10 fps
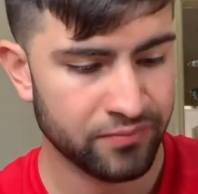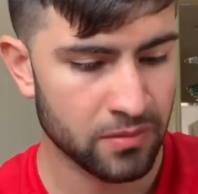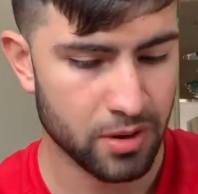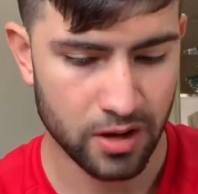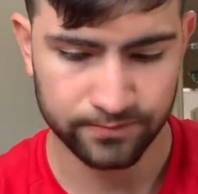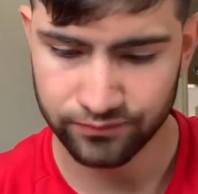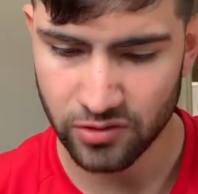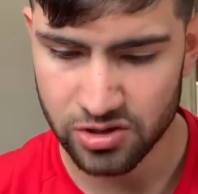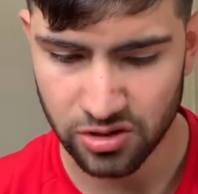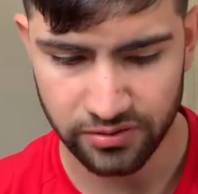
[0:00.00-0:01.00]
But there's
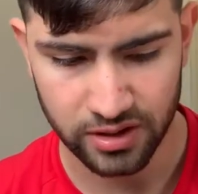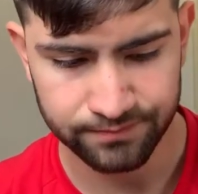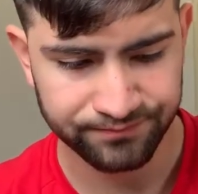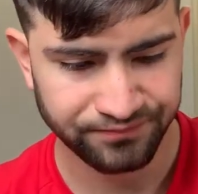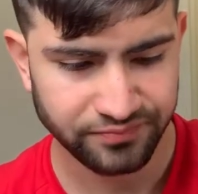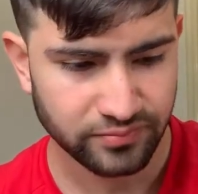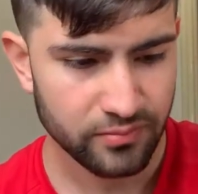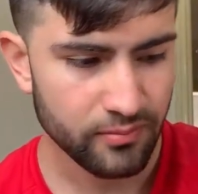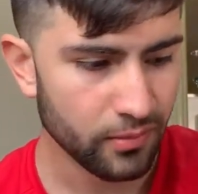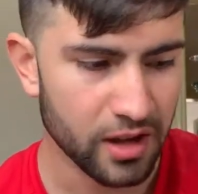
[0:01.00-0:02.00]
nothing
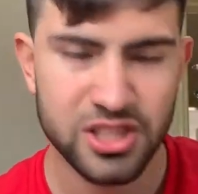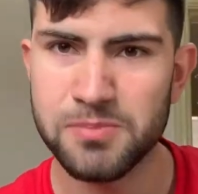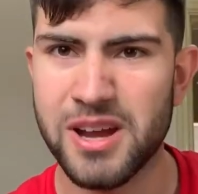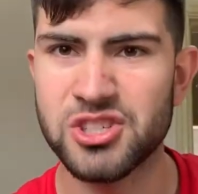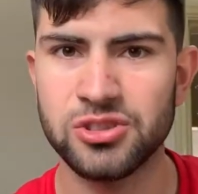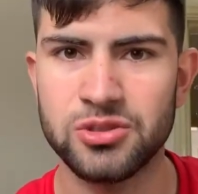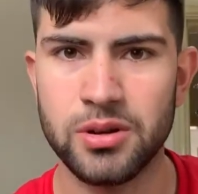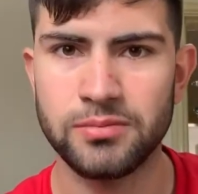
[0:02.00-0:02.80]
special to them,